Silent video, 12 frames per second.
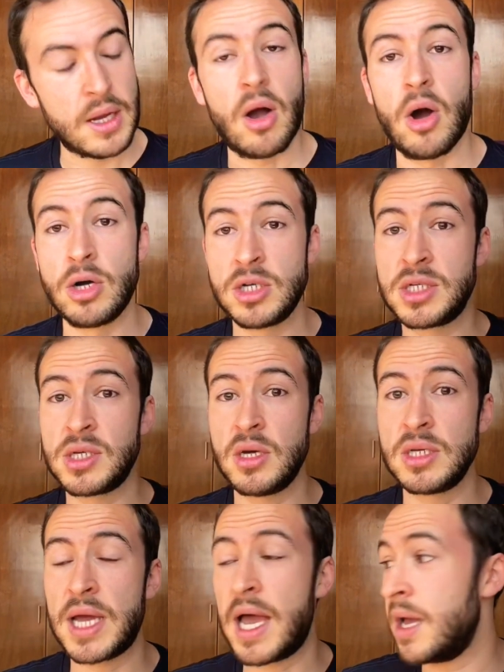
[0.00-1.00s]
On
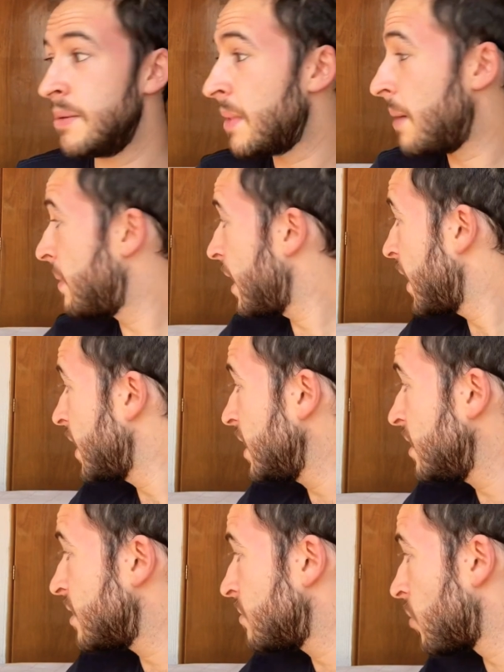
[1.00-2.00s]
Sondheim by
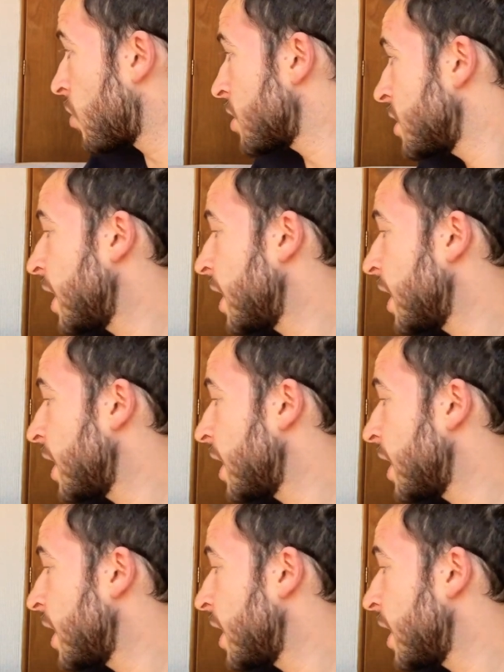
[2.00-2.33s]
Ethan Morton,